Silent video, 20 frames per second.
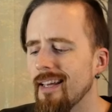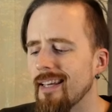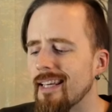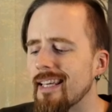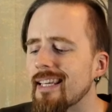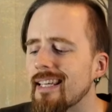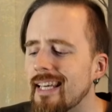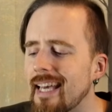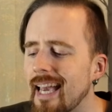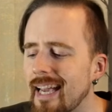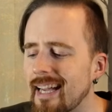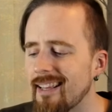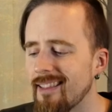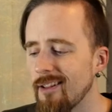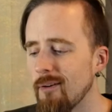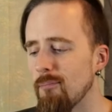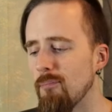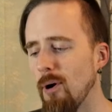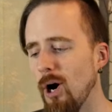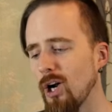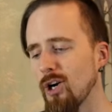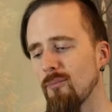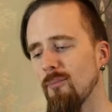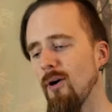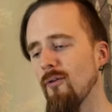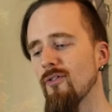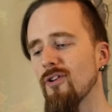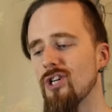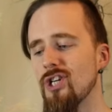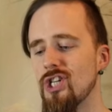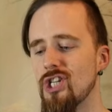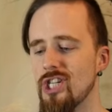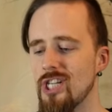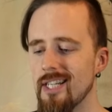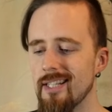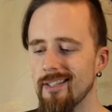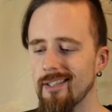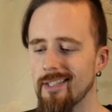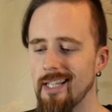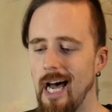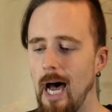He kicked the bottom of the shield